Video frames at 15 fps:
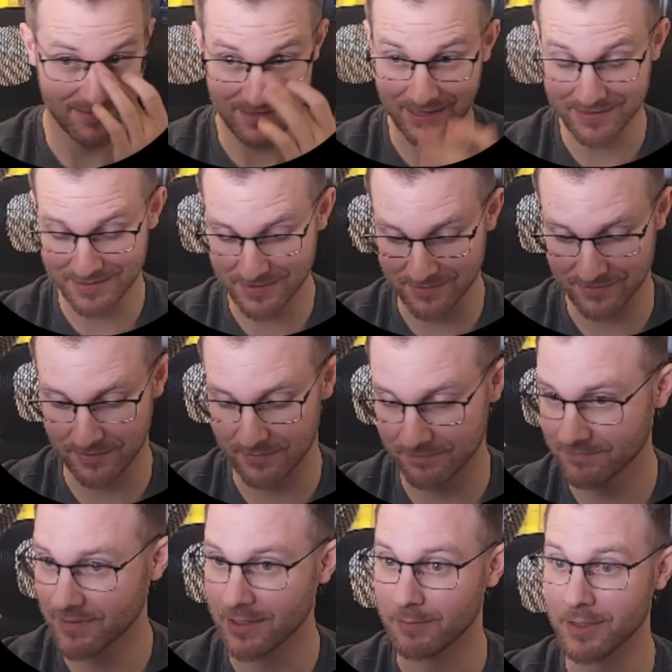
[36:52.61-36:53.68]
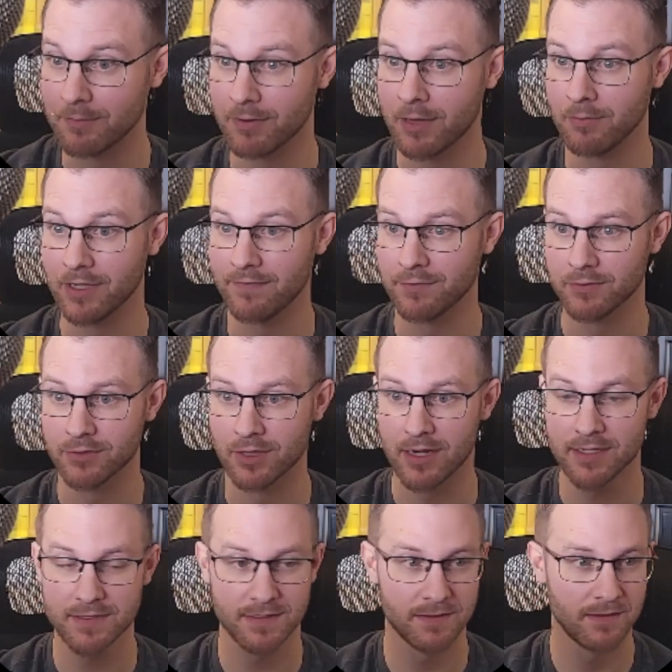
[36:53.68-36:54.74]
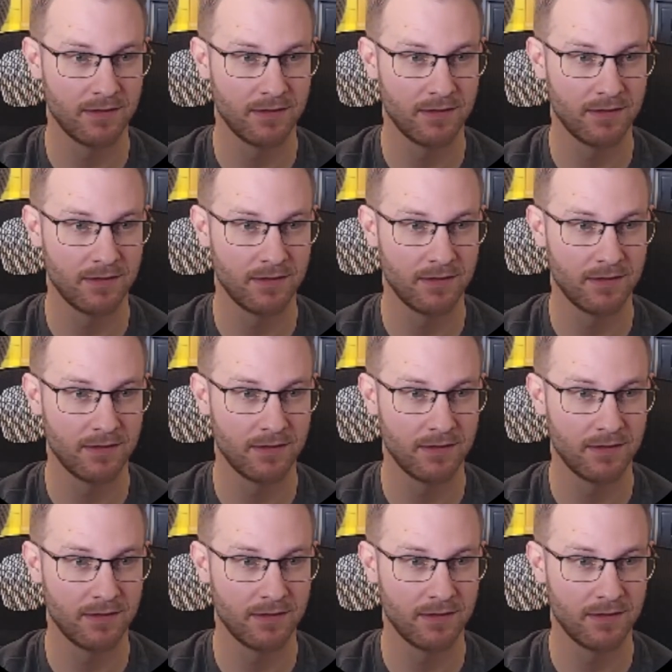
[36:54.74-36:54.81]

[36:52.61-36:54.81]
That's going to be a problem we have to address.